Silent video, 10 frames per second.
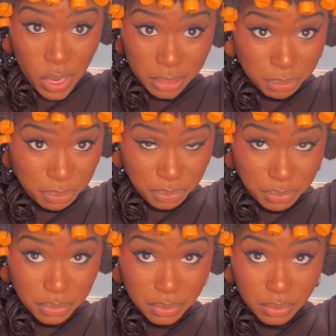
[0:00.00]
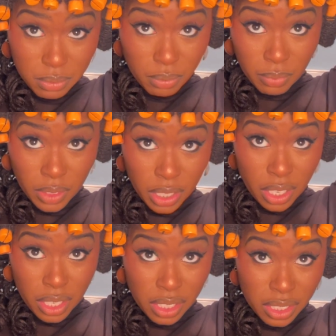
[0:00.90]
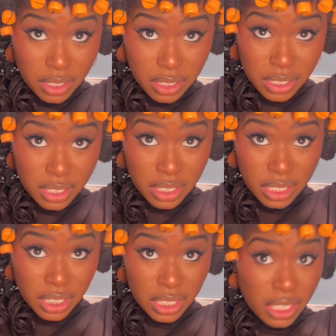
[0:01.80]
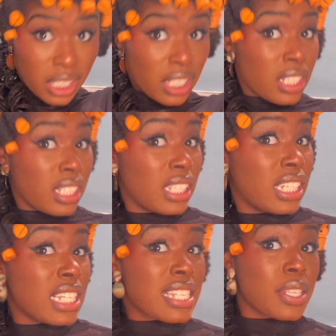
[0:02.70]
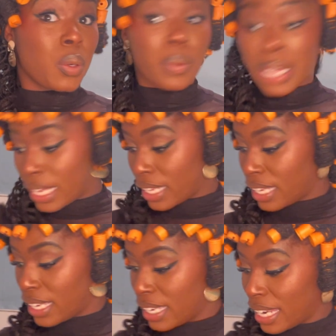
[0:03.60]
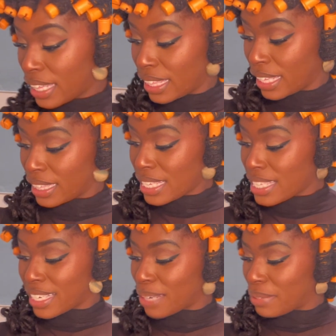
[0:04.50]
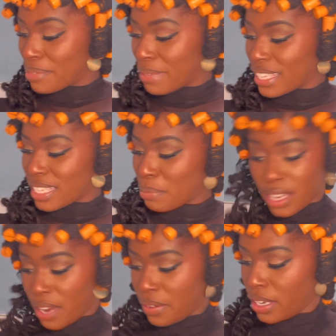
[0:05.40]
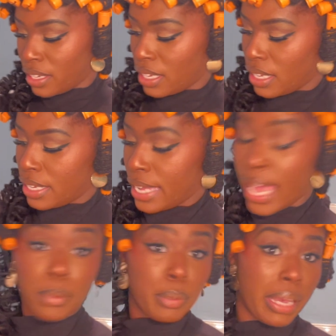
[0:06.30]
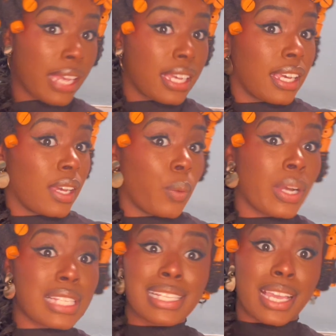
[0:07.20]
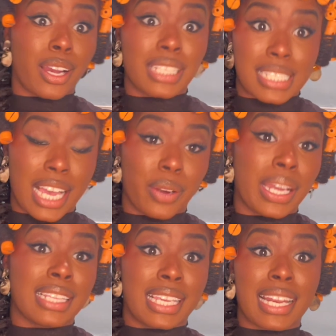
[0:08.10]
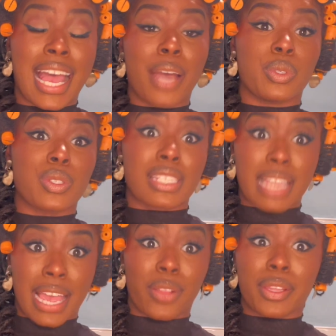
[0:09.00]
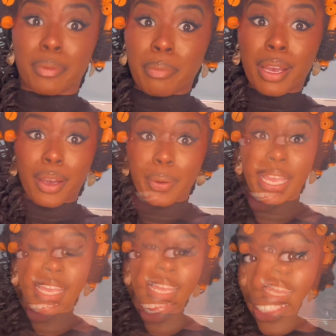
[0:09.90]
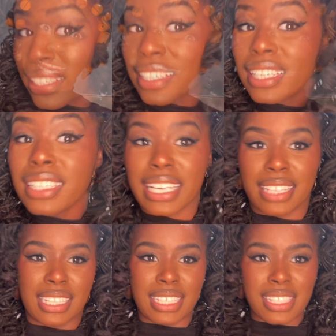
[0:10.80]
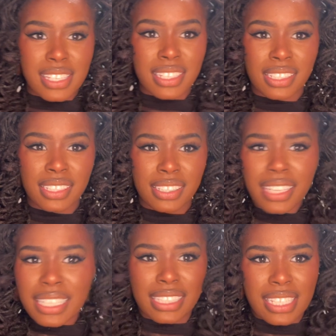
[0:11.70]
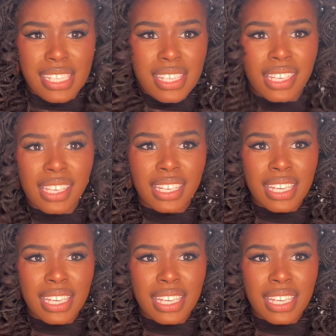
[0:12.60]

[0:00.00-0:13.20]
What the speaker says: one curl is still wet, nothing. This is gonna be amazing. All right, I'll be back once I take all these out and then I will style them, okay? Like, look at this. Look at this.